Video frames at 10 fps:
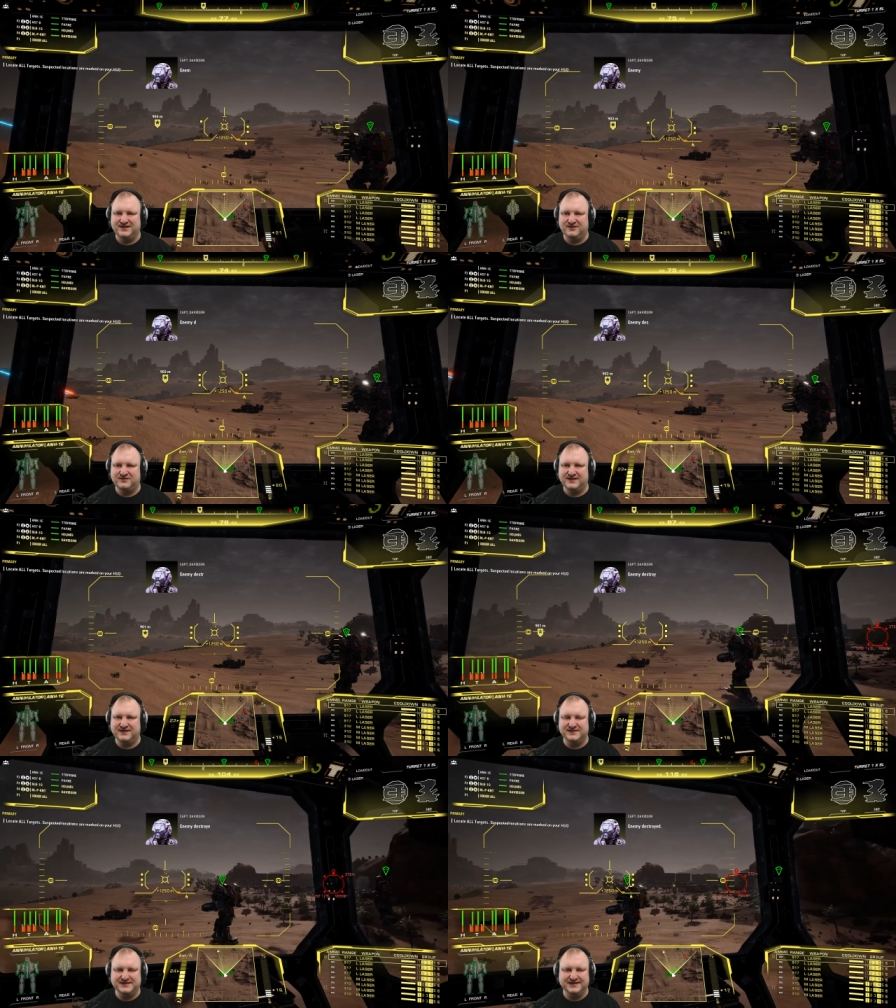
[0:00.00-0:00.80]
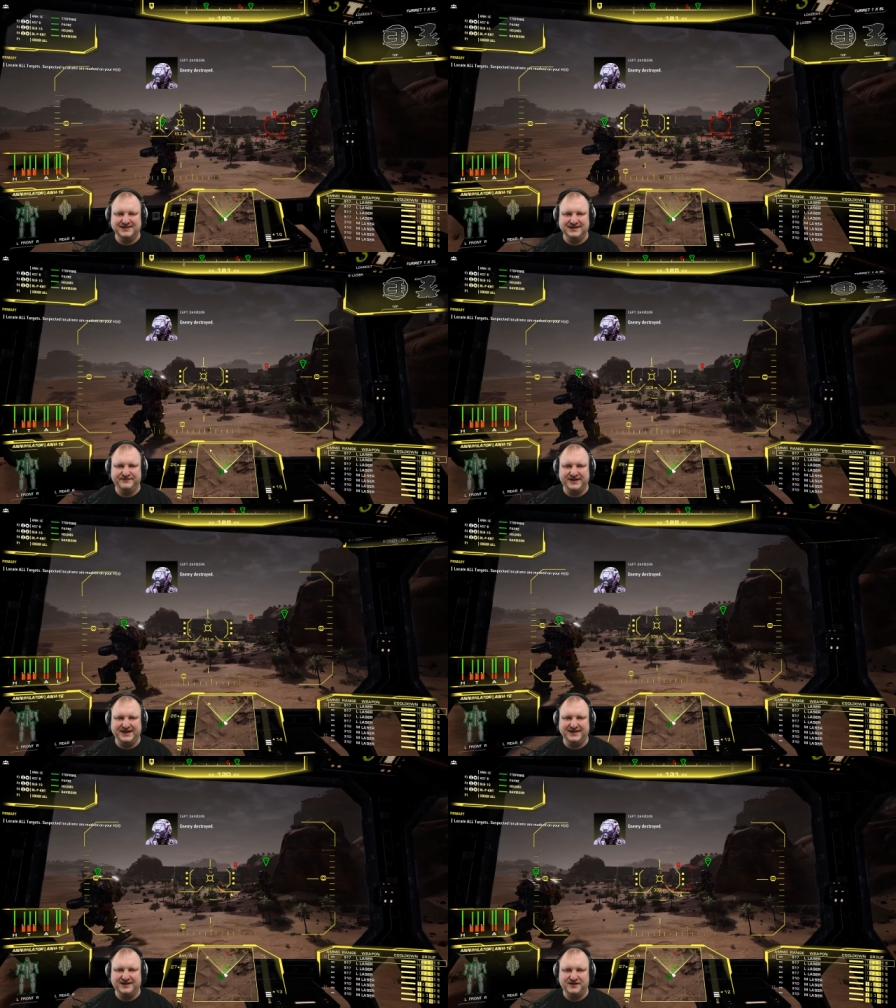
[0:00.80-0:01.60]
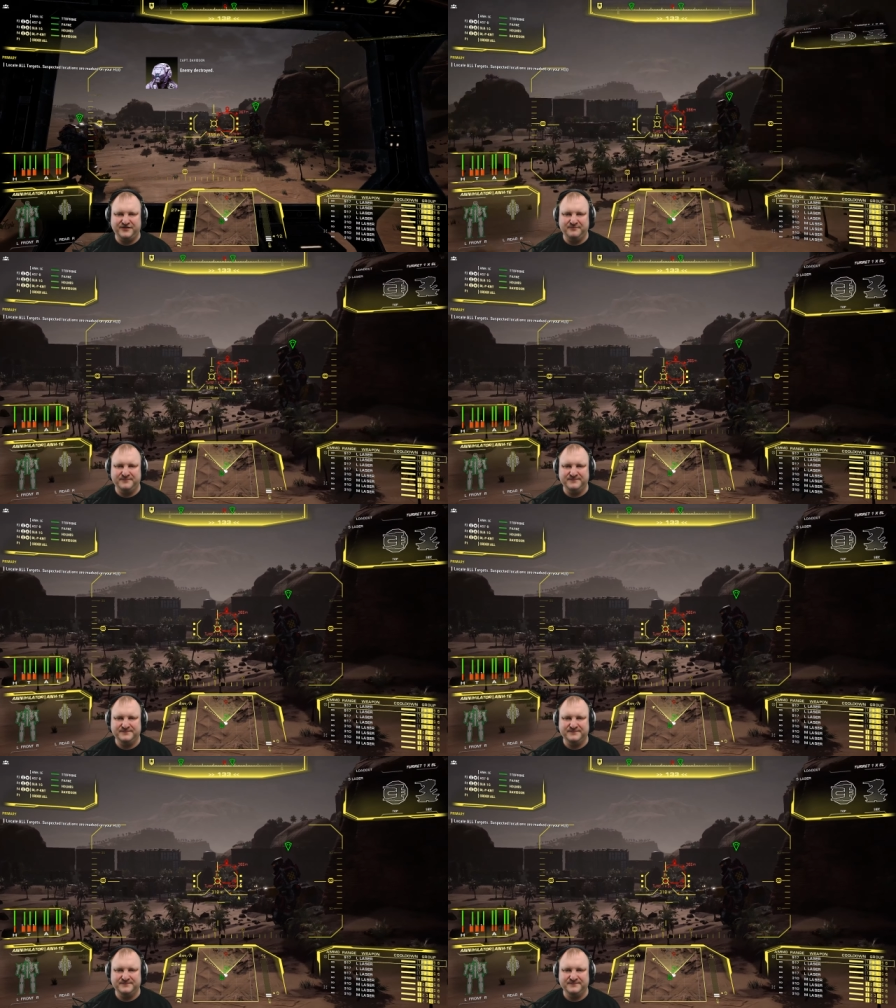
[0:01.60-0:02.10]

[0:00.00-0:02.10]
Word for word: You killed the living hell out of him.